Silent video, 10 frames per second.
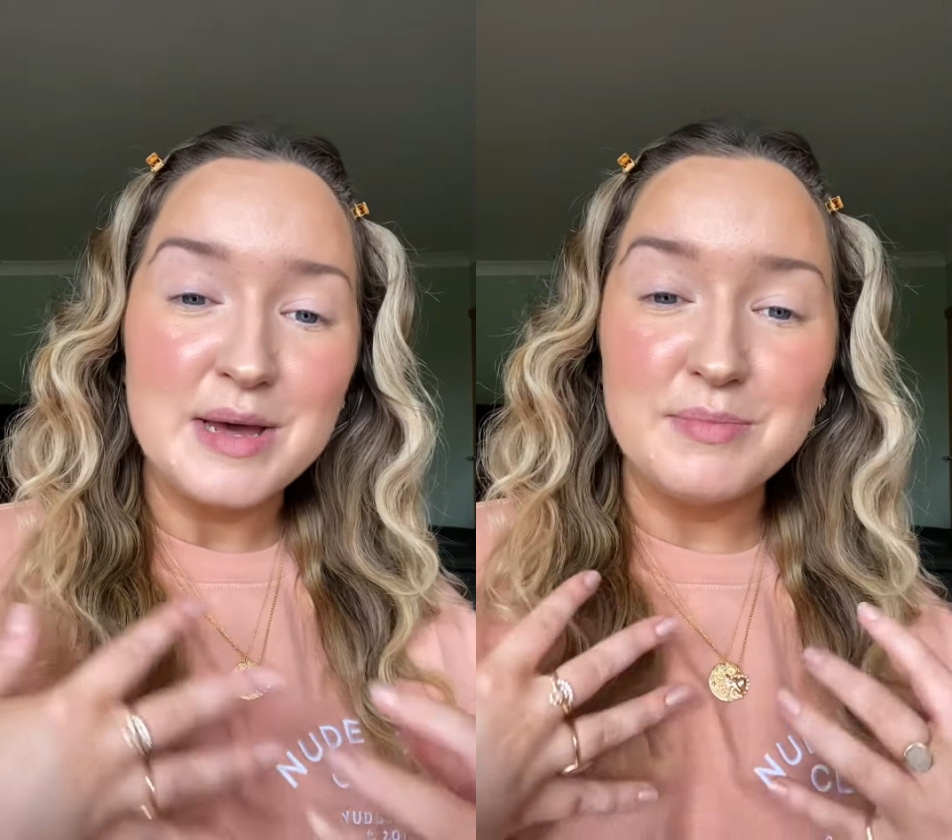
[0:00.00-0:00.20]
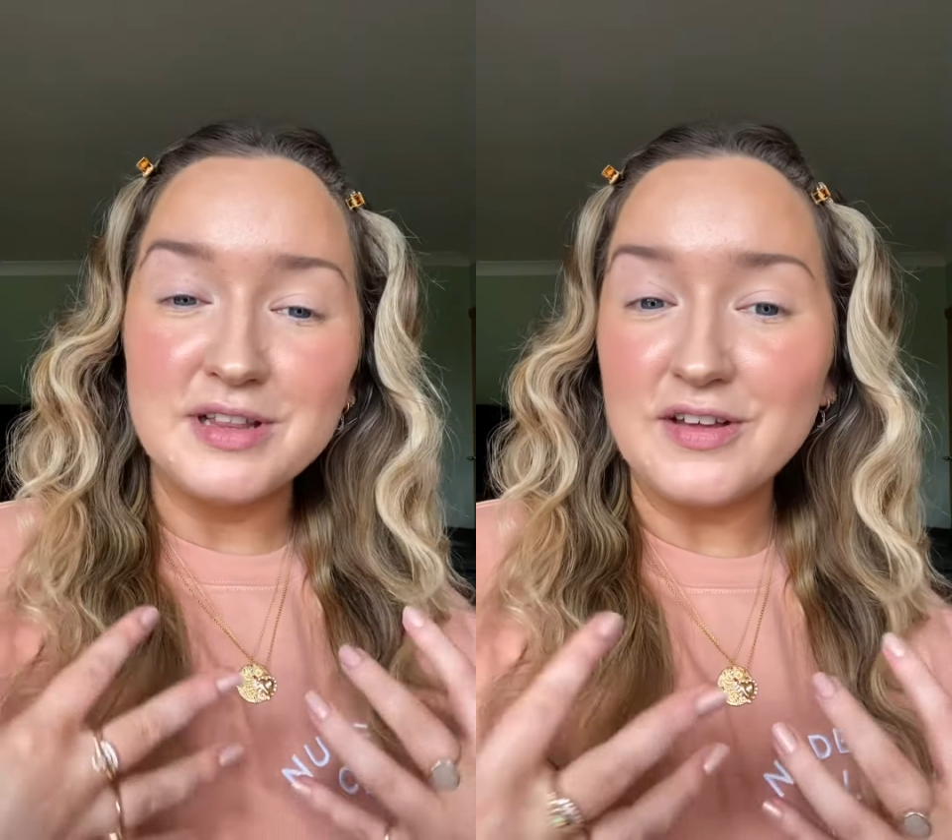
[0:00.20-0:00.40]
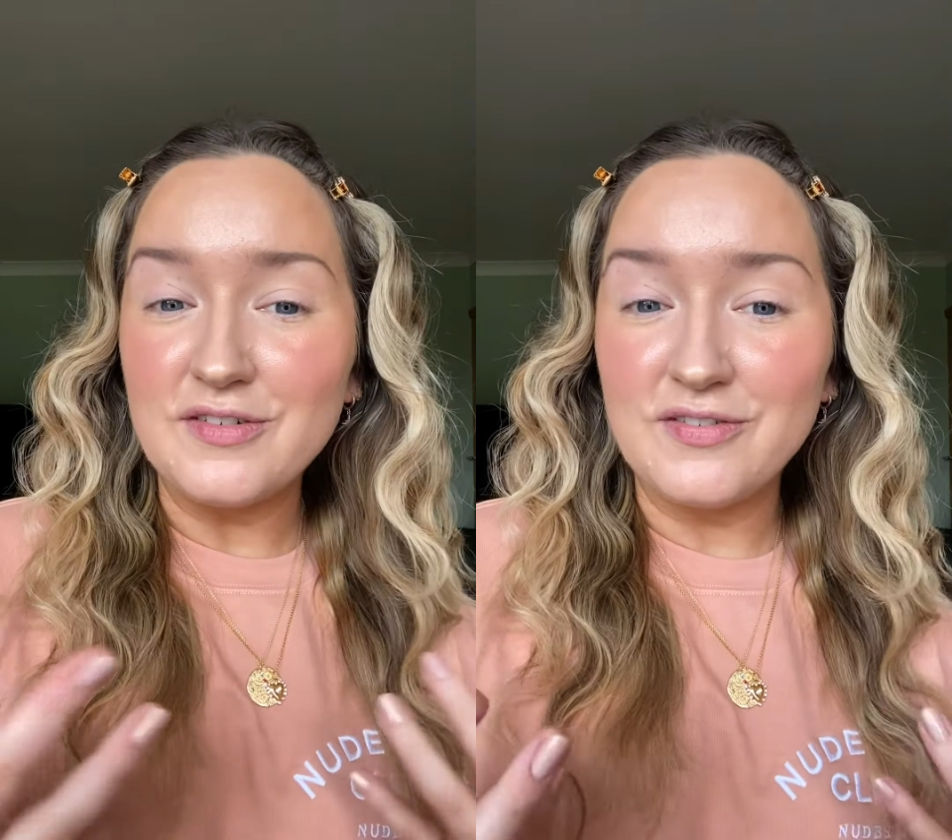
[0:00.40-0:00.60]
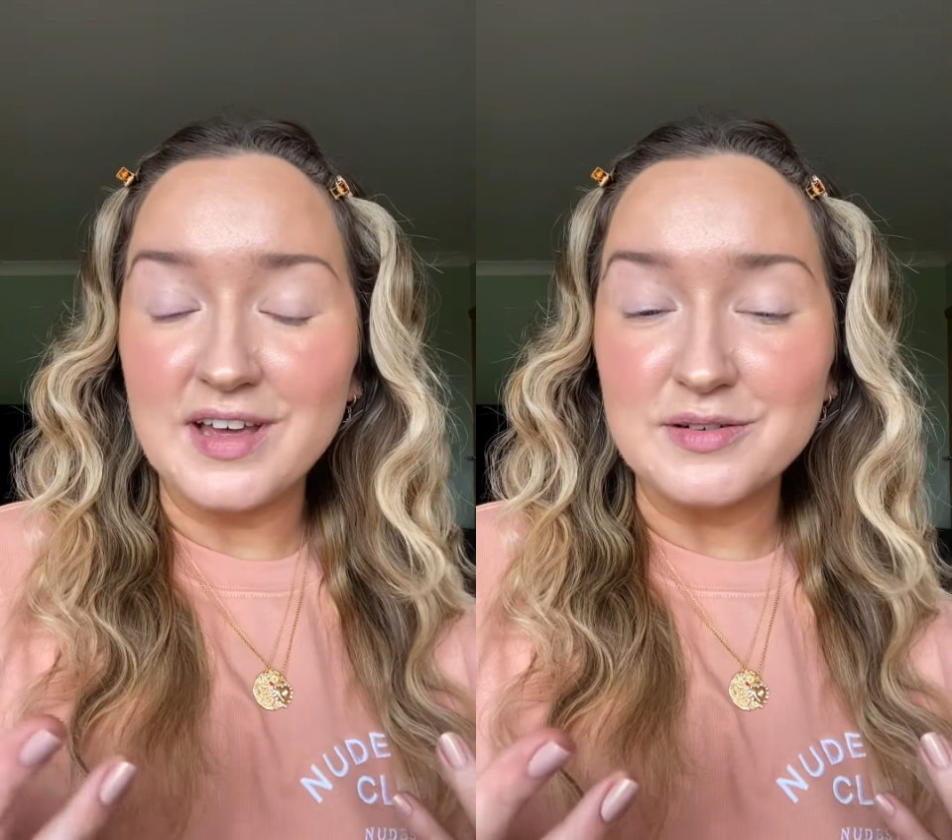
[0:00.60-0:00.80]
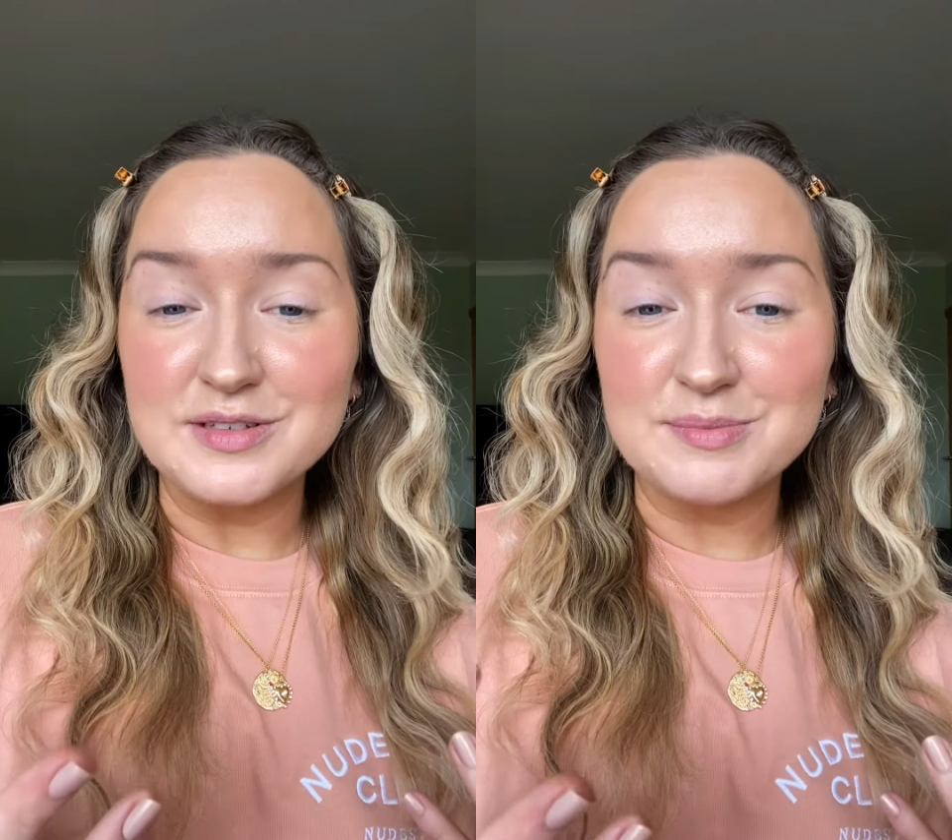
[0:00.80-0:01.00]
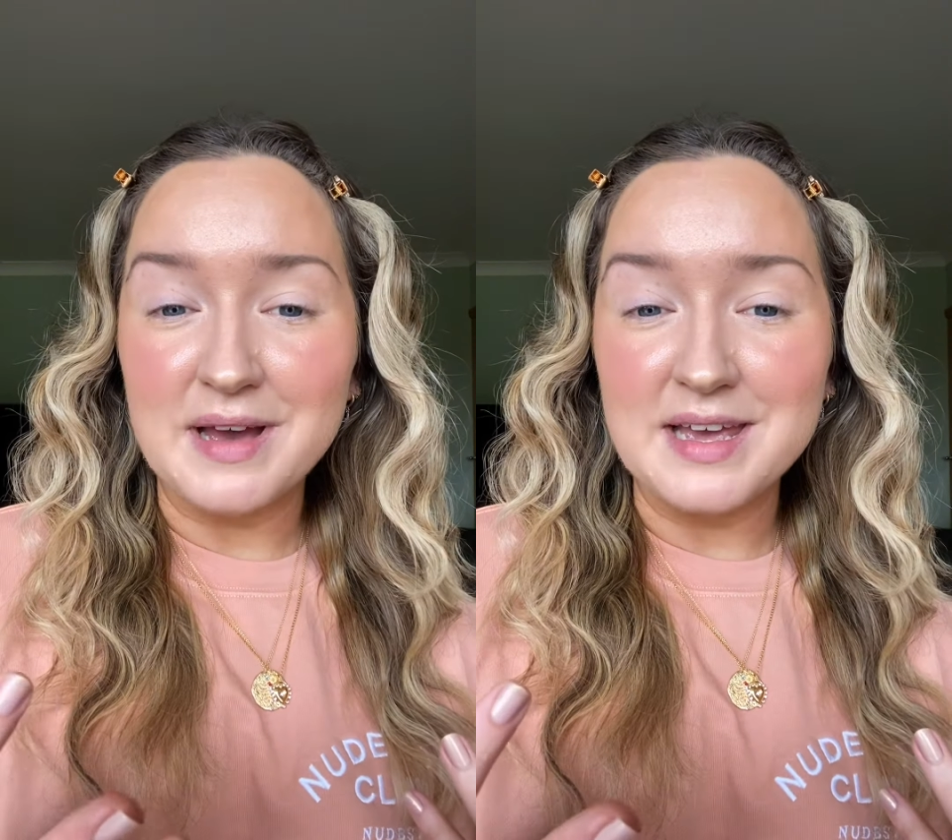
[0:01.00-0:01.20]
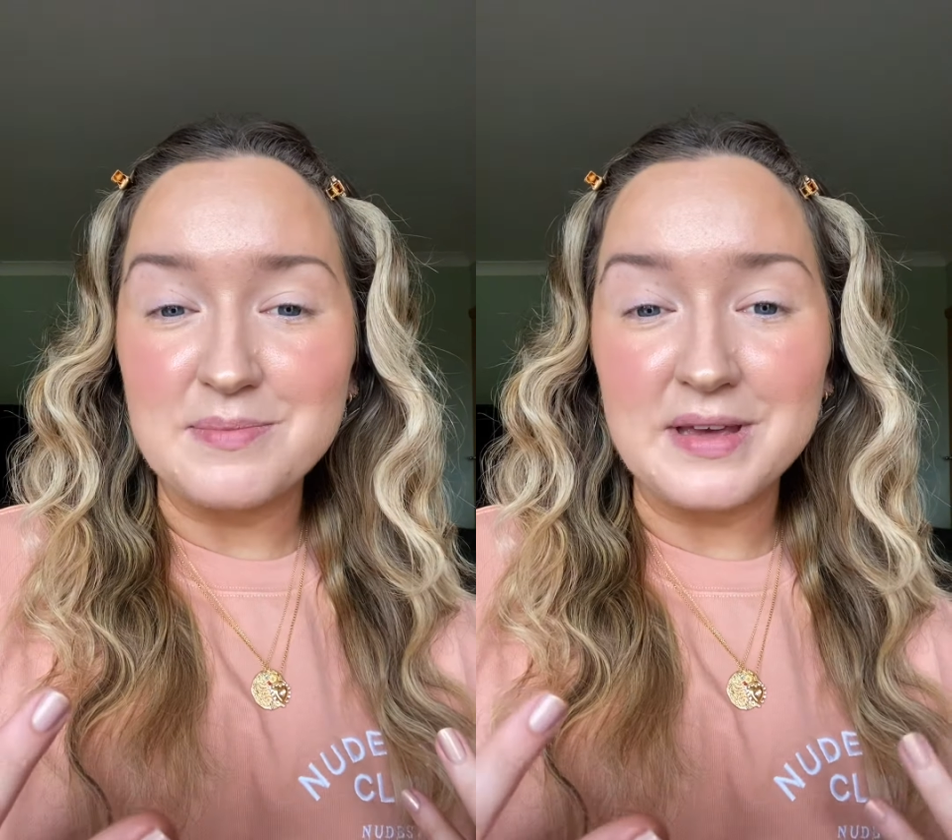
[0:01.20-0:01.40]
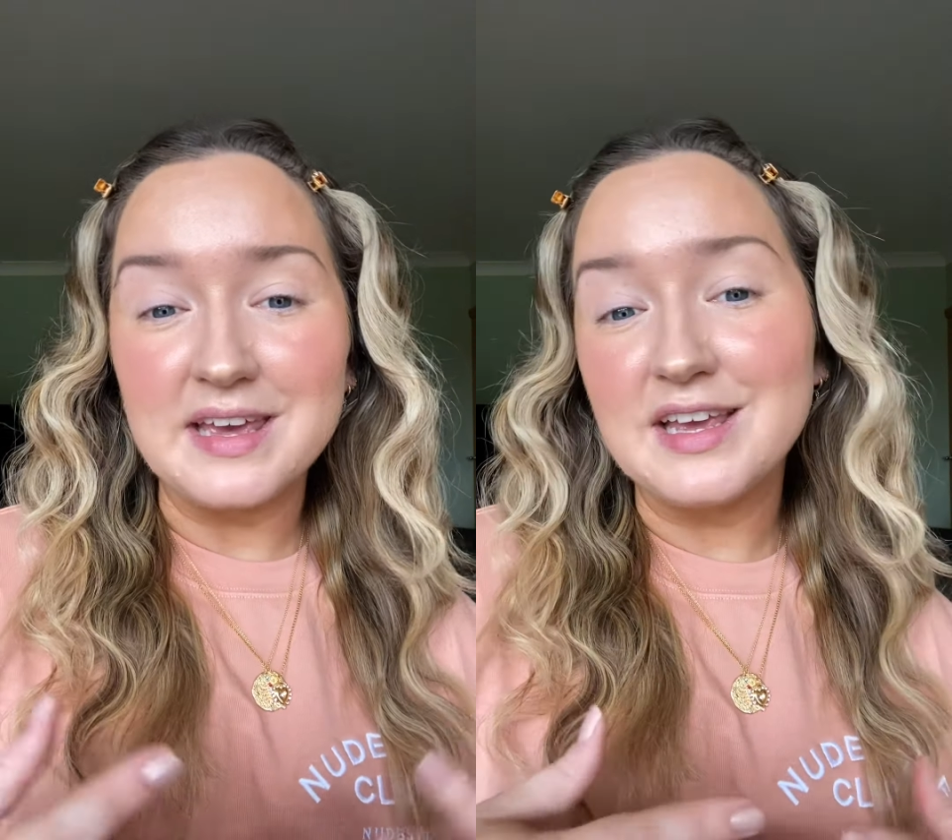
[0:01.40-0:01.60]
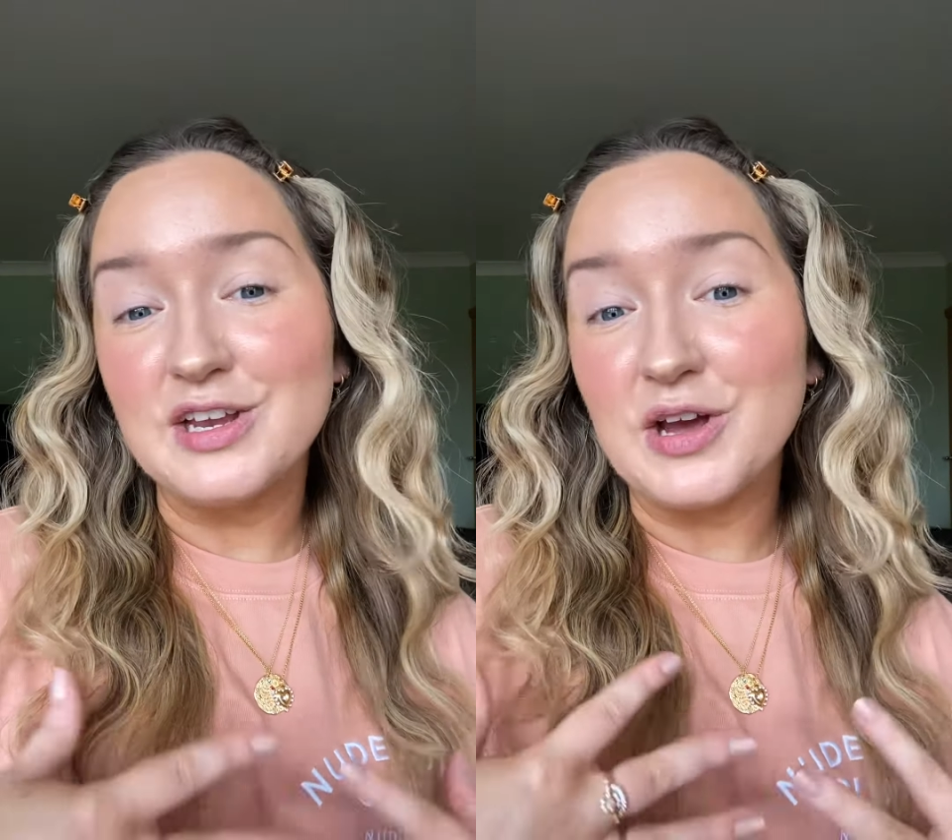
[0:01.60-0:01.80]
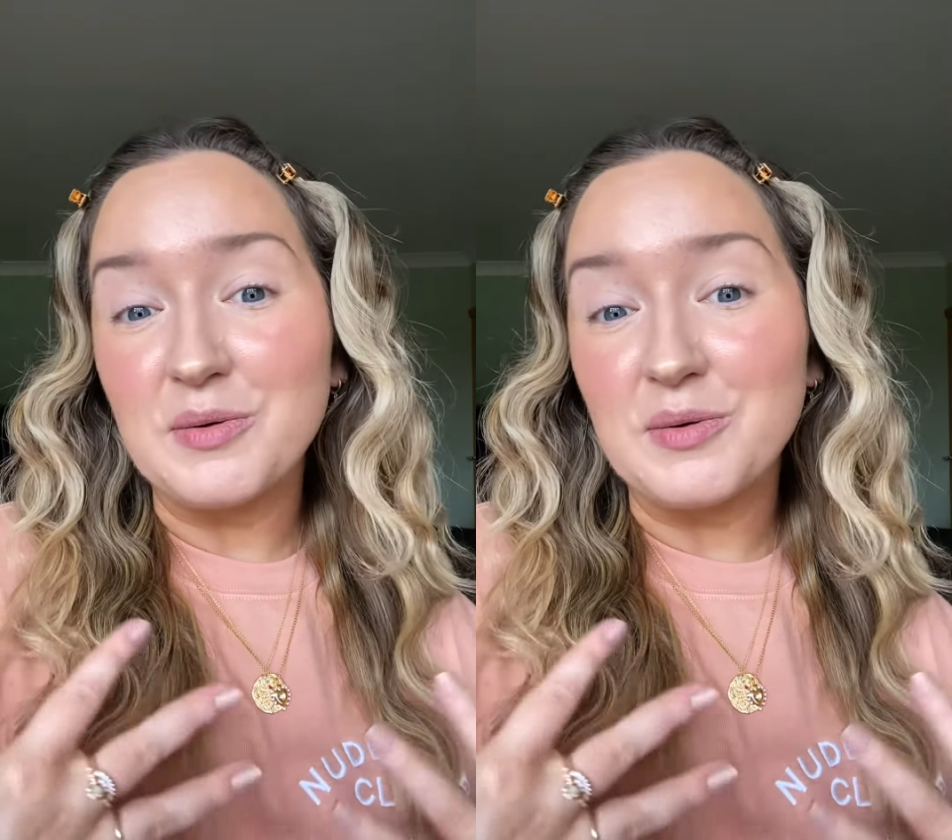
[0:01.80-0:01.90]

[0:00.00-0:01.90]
but that feels maybe, you know,